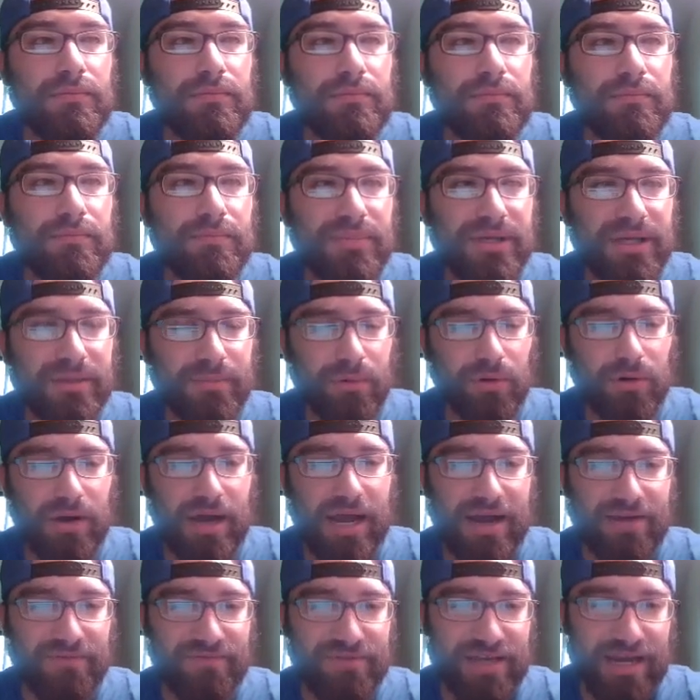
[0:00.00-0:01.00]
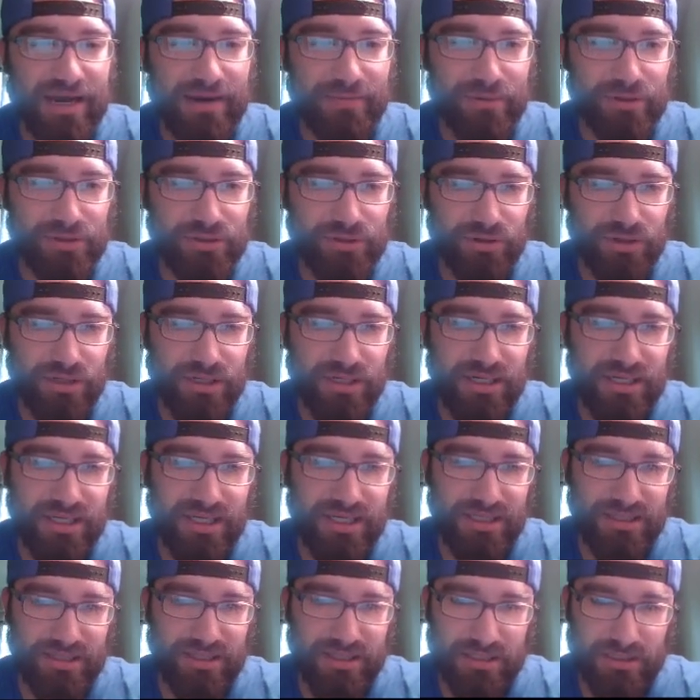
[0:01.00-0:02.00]
people have the opportunity to
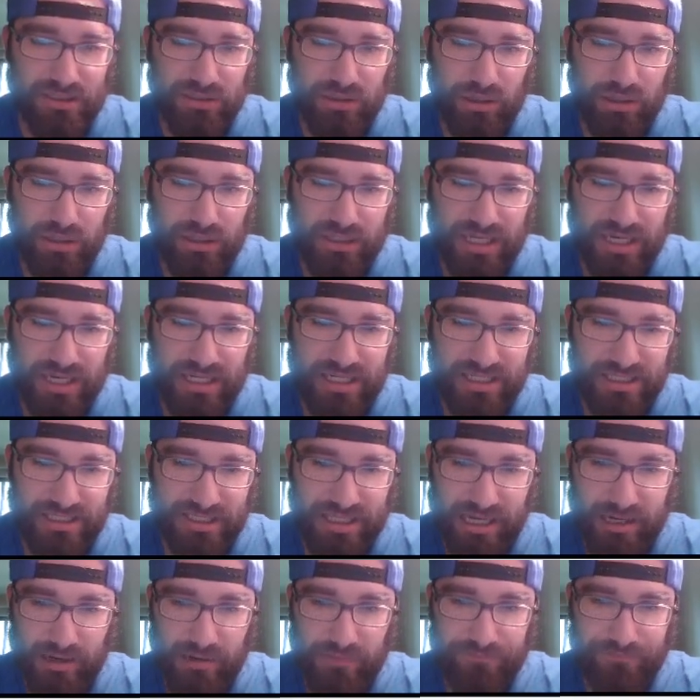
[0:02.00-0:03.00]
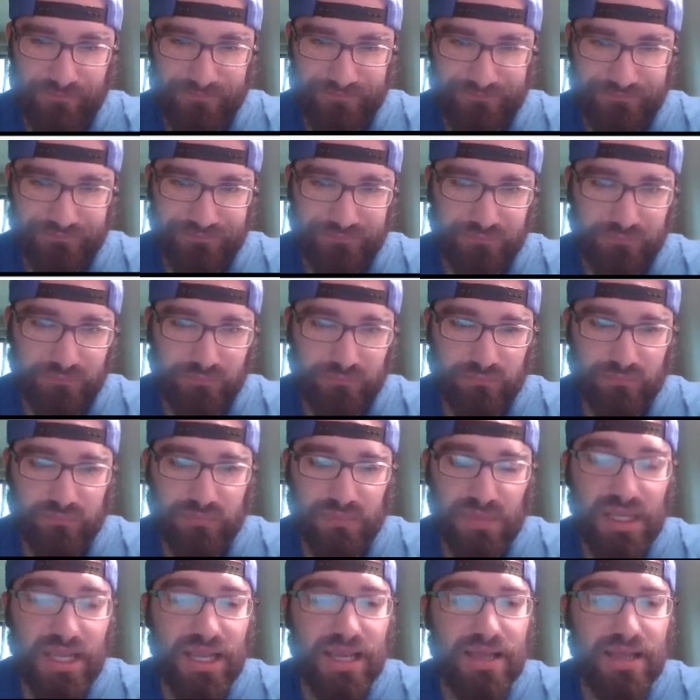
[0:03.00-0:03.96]
get these cards at a discount, and